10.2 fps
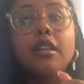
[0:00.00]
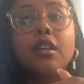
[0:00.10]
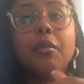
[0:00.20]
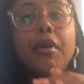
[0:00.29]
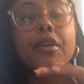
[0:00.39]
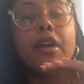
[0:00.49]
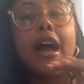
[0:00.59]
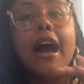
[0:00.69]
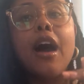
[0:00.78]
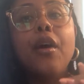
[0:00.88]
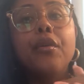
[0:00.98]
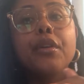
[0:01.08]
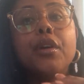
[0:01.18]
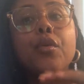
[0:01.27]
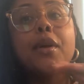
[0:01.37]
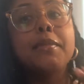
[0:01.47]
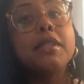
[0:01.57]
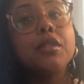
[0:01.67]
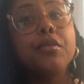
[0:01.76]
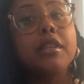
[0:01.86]
no matter how
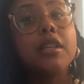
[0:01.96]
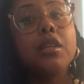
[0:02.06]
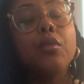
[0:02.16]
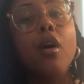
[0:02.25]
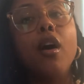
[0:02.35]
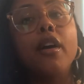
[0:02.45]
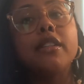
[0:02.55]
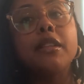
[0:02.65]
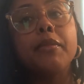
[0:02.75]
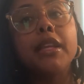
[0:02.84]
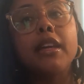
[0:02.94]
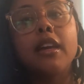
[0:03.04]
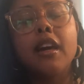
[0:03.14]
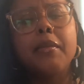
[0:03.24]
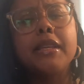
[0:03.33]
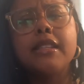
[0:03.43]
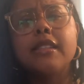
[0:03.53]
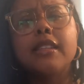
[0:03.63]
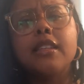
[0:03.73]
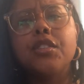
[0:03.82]
equipped you think you are, something can come
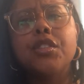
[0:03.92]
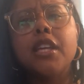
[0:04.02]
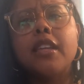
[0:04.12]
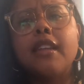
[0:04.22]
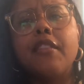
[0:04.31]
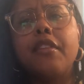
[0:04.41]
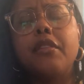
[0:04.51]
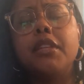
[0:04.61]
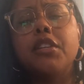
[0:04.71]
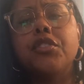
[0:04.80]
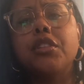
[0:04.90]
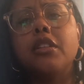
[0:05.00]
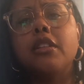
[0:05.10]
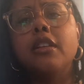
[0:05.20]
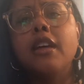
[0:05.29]
easily and shake that foundation,